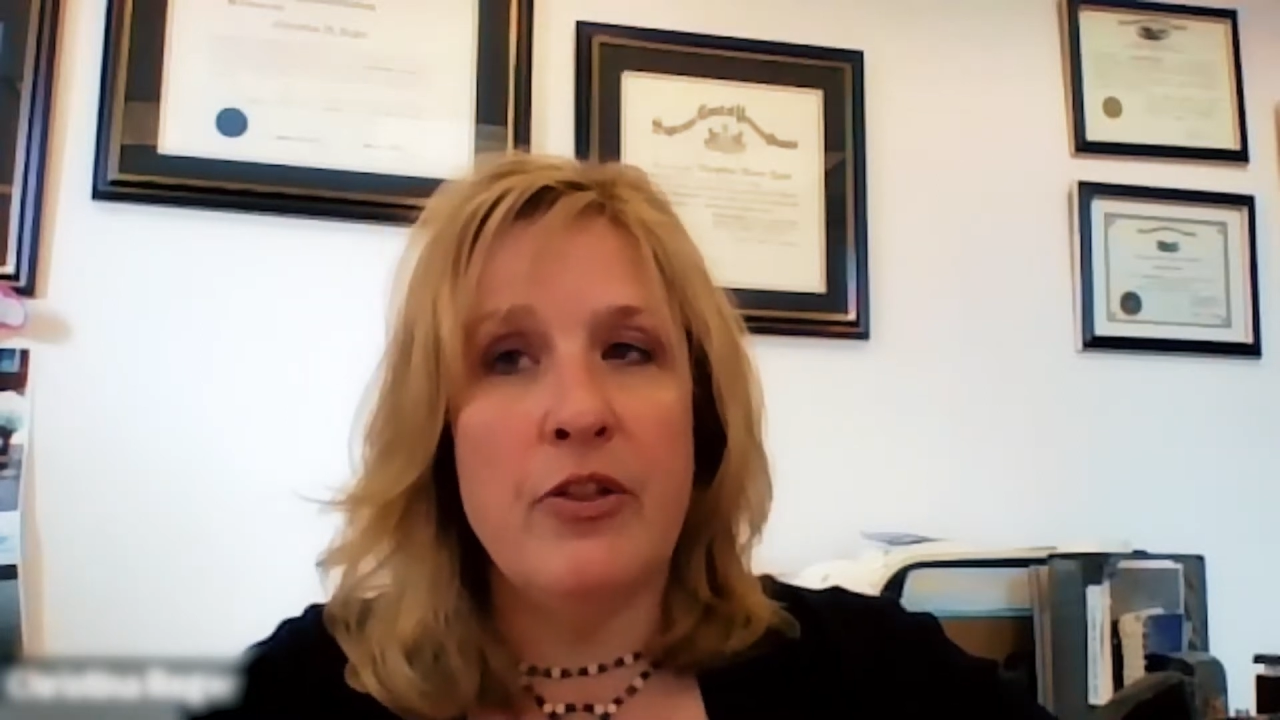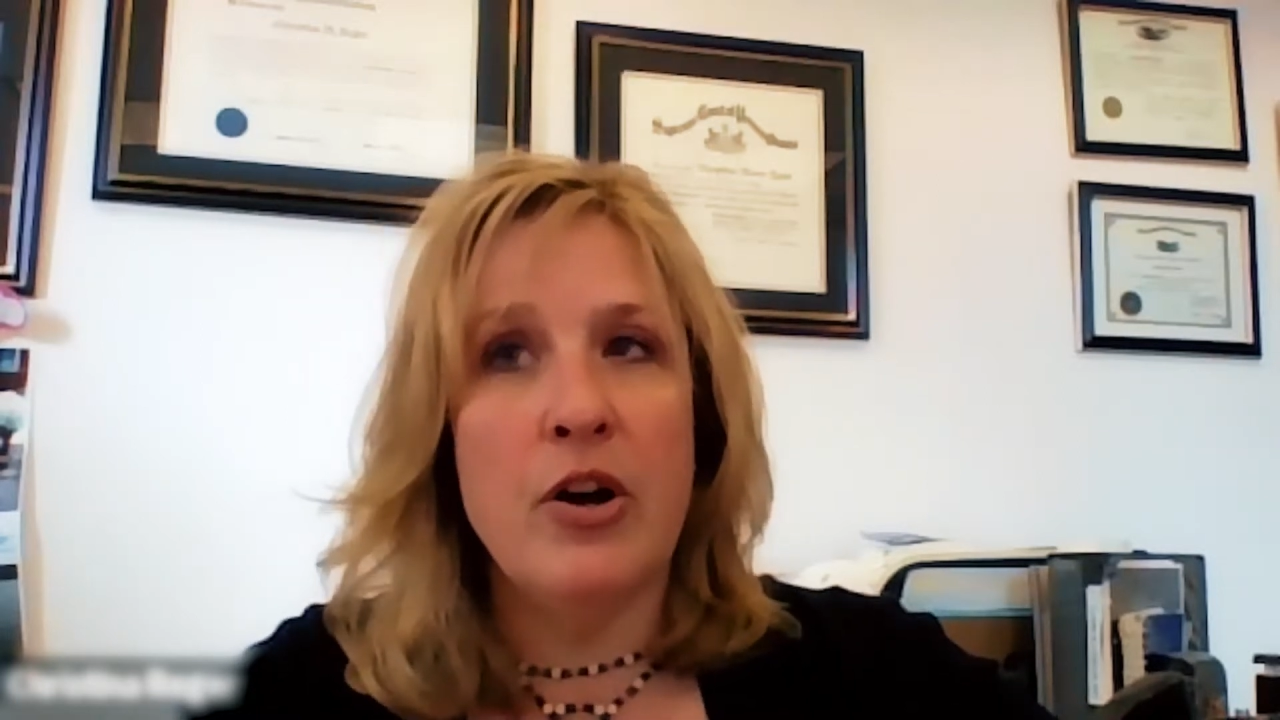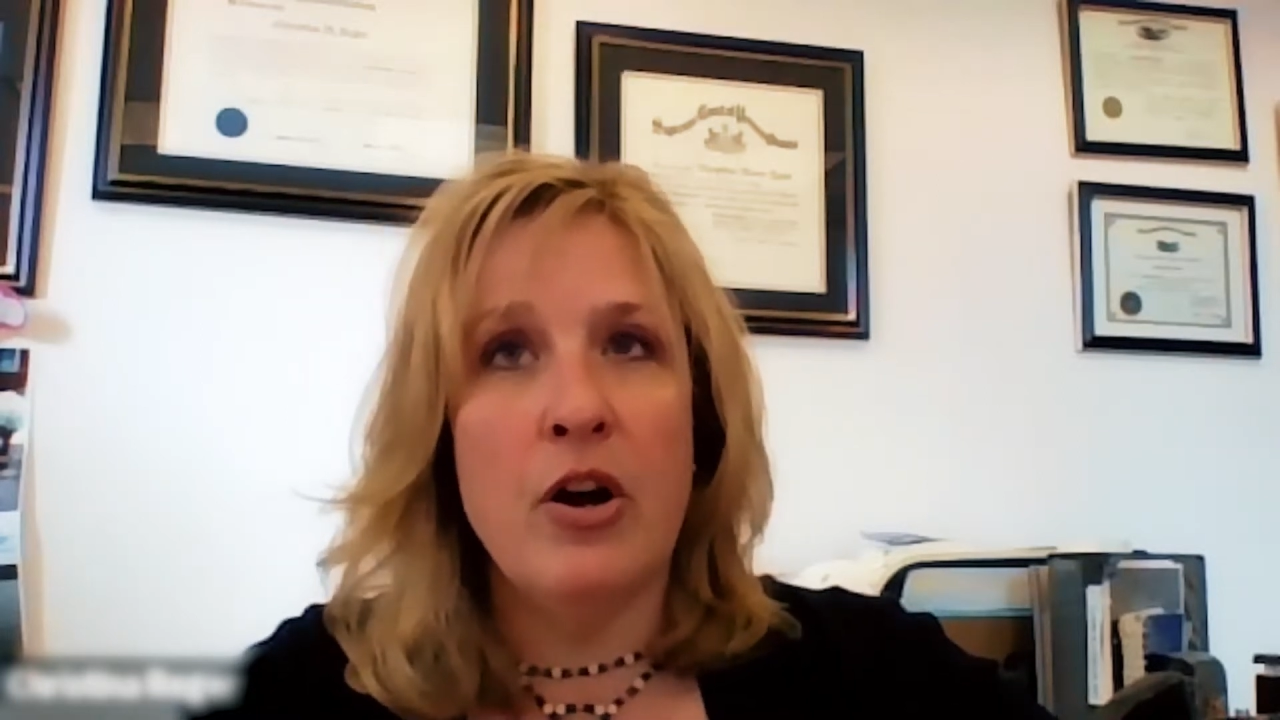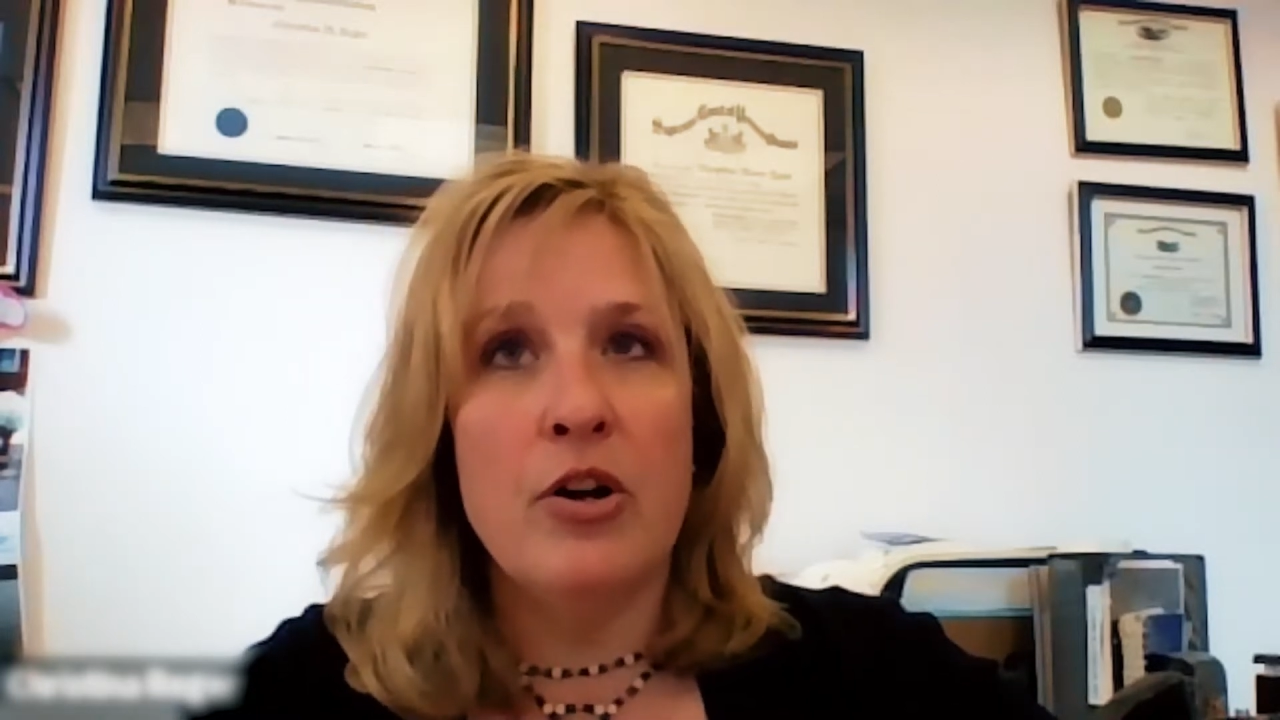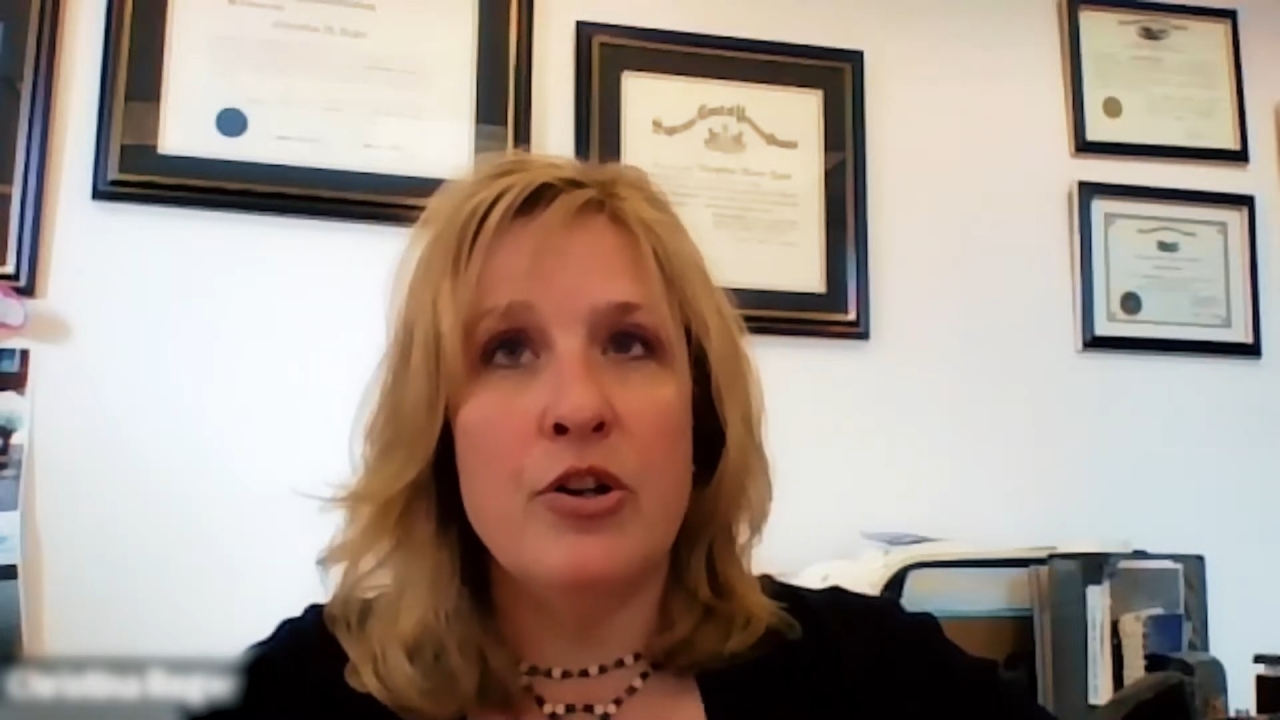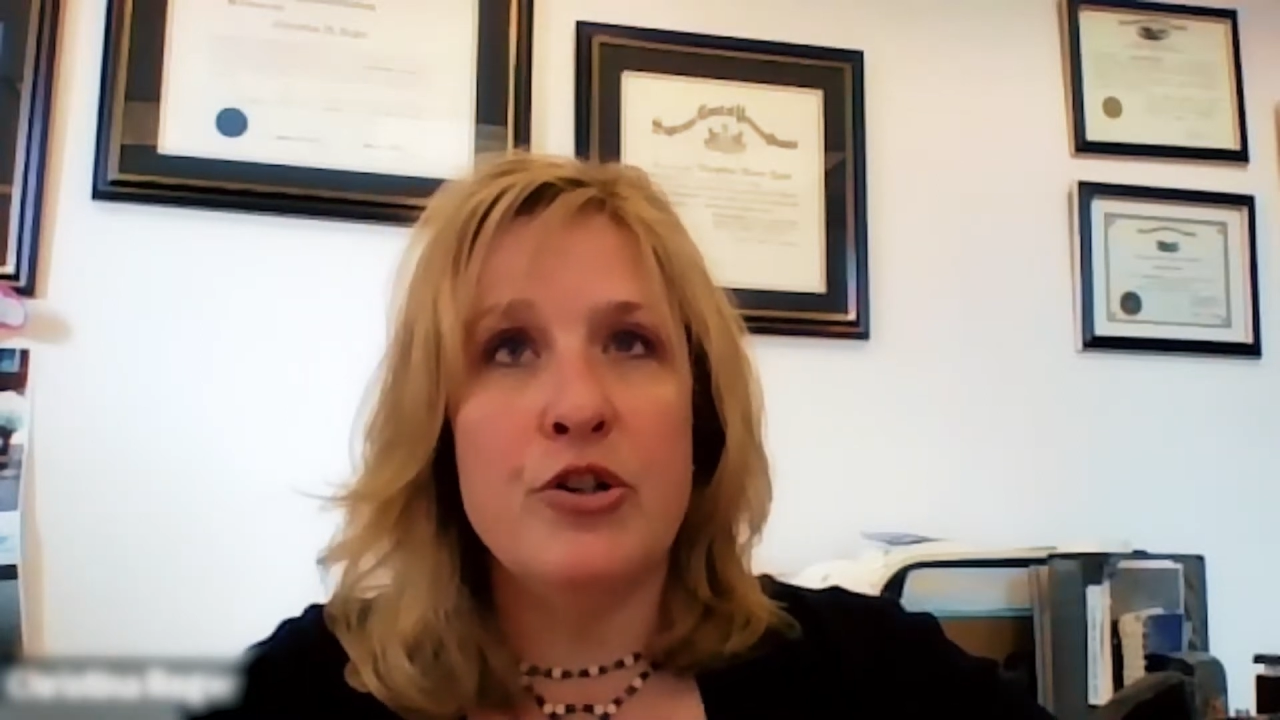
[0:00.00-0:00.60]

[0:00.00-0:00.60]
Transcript: the